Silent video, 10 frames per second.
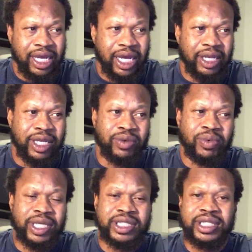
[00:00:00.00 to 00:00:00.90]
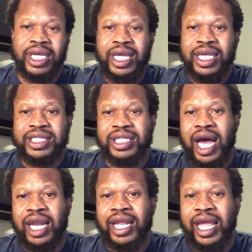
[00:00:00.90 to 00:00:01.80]
It's
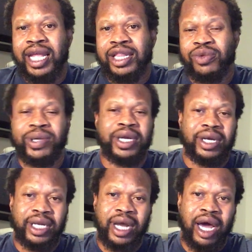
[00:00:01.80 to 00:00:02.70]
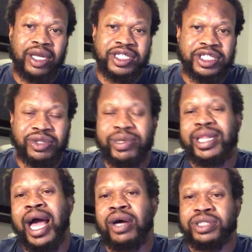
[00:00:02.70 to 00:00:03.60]
not $300. It's
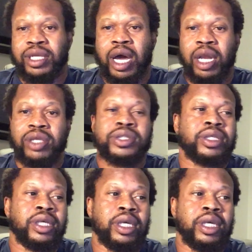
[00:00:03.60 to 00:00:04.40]
$3,000.